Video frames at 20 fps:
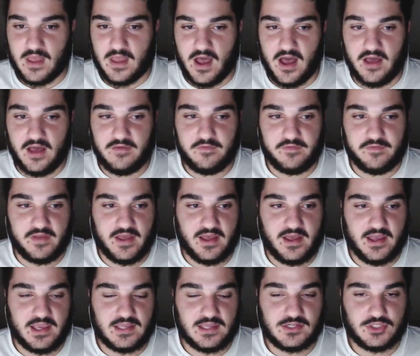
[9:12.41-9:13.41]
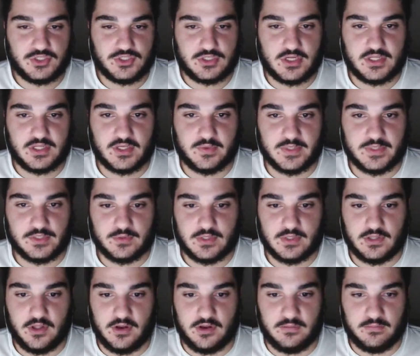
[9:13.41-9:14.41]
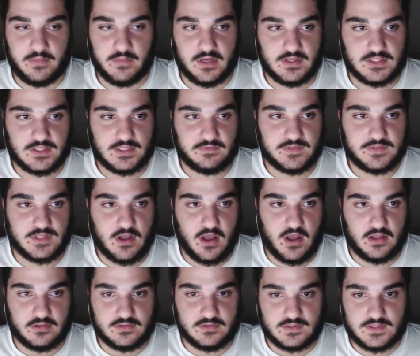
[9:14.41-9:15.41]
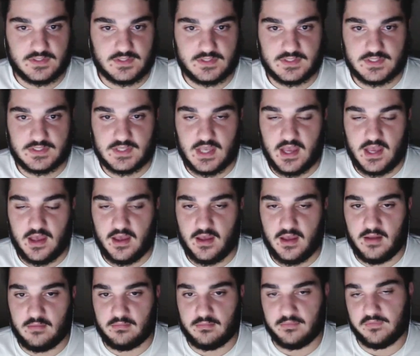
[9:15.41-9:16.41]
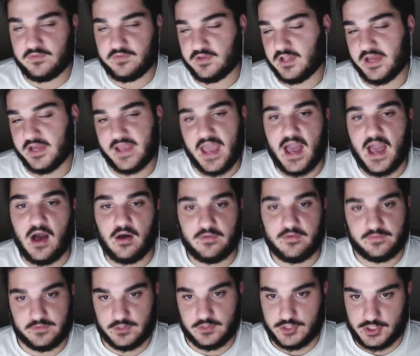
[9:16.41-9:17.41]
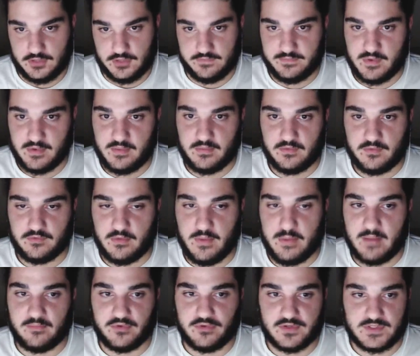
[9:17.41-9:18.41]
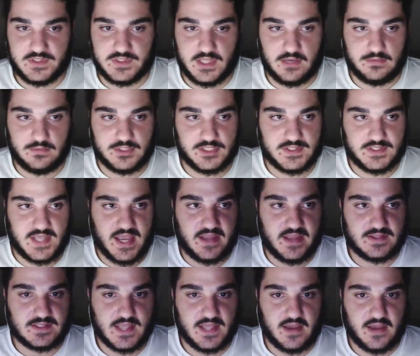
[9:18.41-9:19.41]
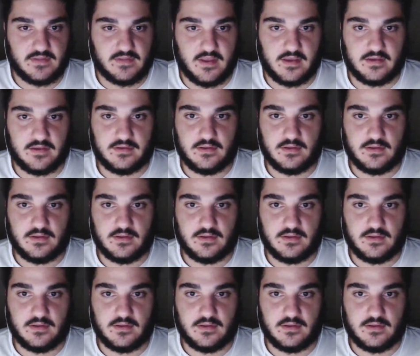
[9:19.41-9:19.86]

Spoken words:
I've in Australia we do a lot of minutes of silence for like our version of Remembrance Day, which is Anzac Day,